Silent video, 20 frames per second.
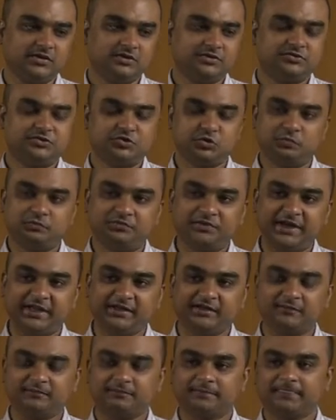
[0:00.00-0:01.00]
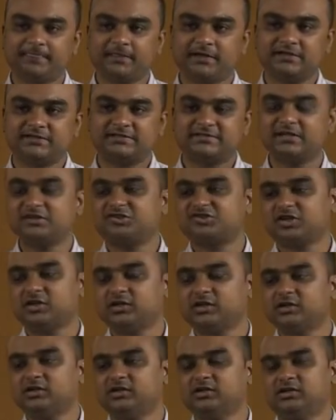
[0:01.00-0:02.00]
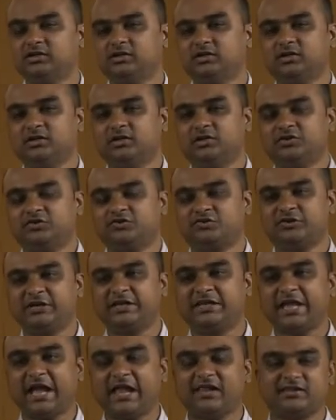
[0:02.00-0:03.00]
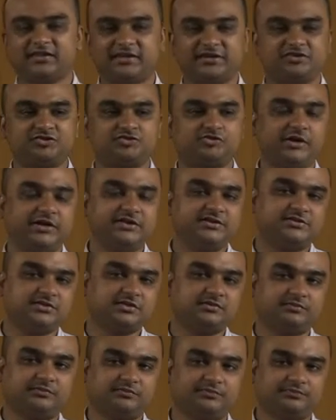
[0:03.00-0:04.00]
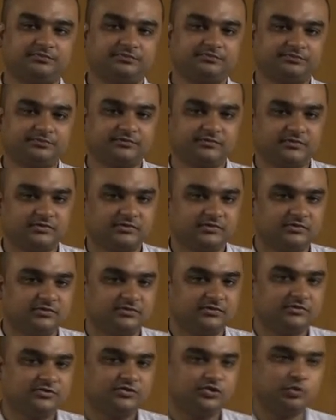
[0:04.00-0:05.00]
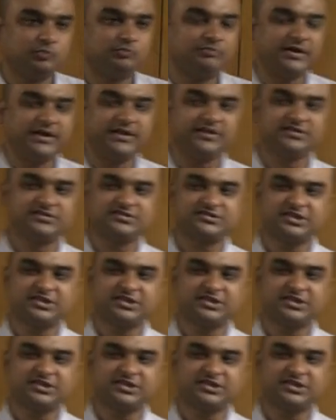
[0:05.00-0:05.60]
To bring such a recalcitrant, what do